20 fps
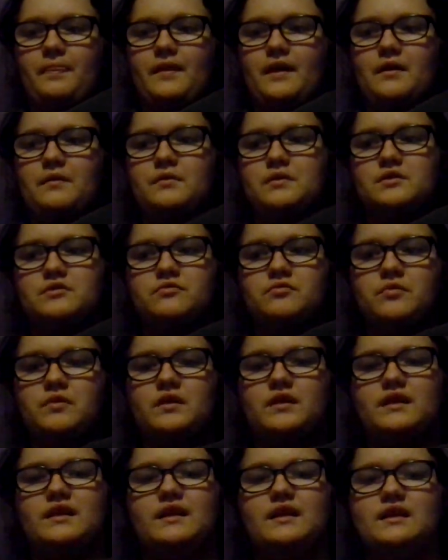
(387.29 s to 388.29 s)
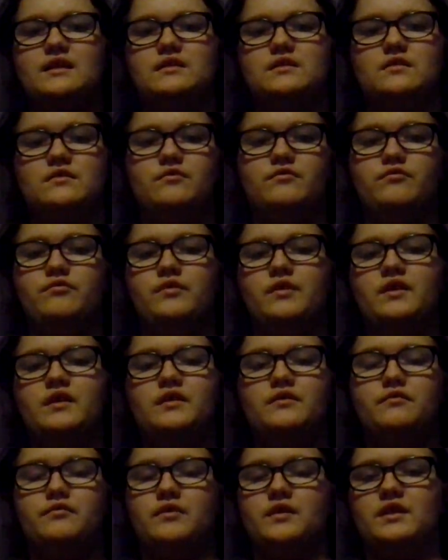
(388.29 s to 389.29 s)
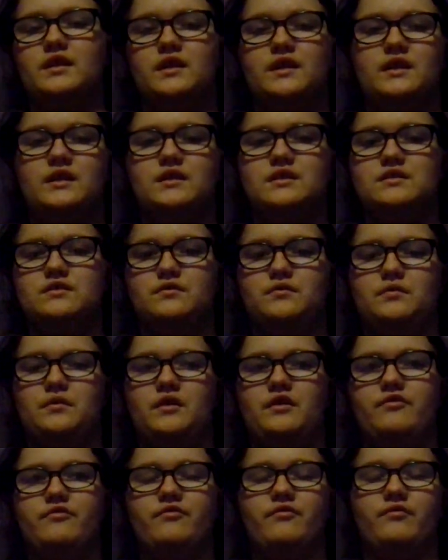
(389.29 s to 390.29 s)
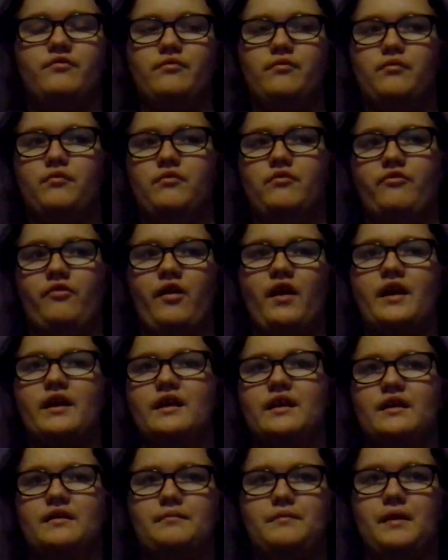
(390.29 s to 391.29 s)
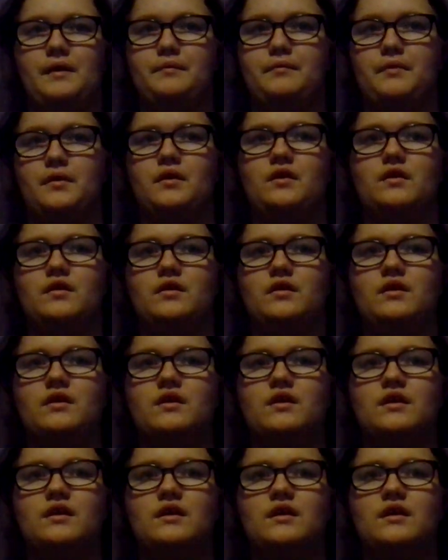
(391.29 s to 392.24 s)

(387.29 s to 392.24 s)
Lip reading: I was really, really into writing my book.